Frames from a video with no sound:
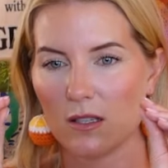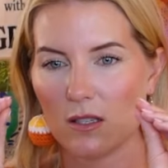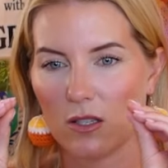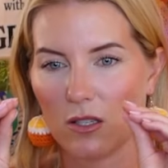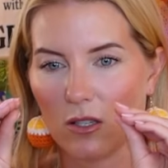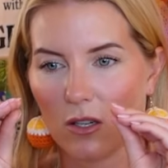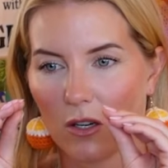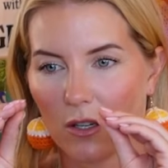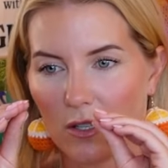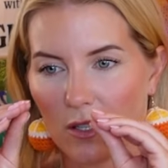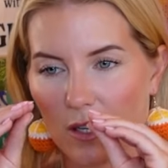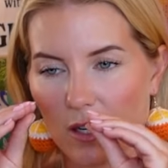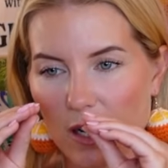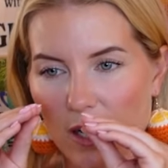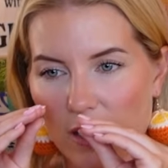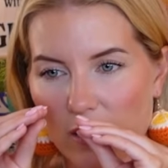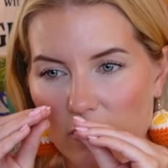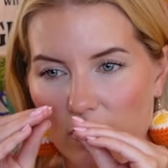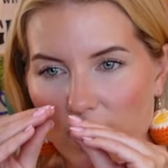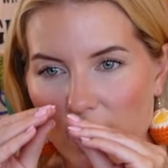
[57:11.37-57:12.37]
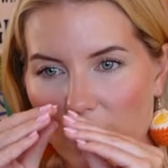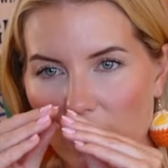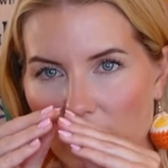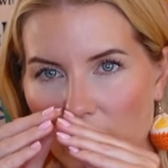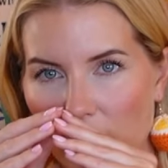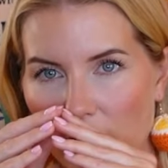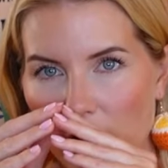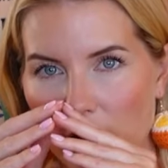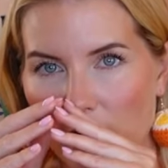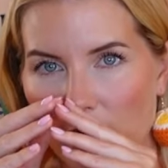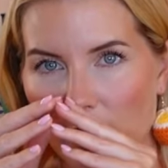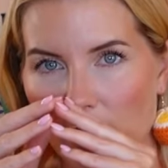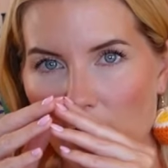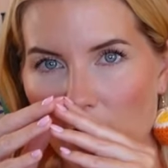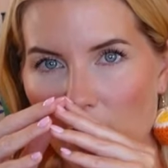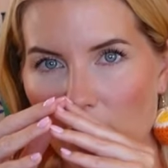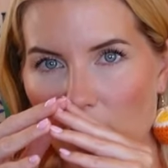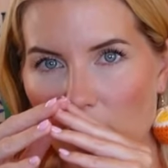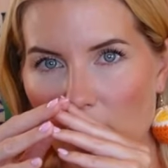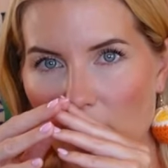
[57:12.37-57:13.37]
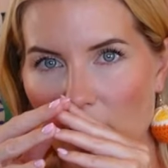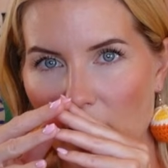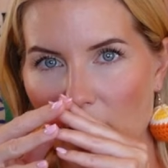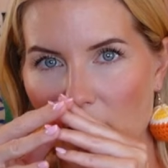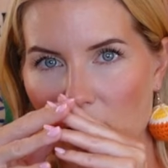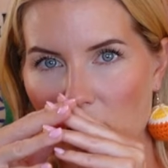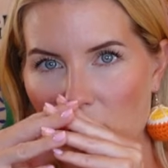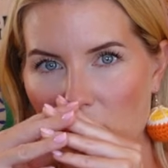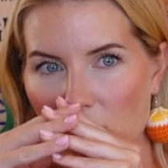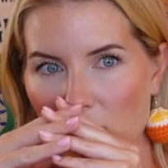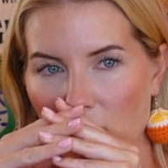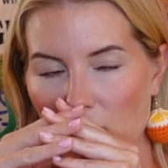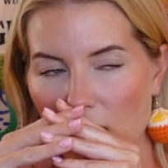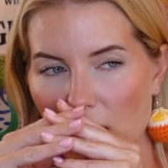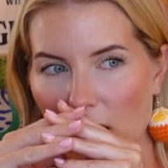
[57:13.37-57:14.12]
start to kind of like mesh.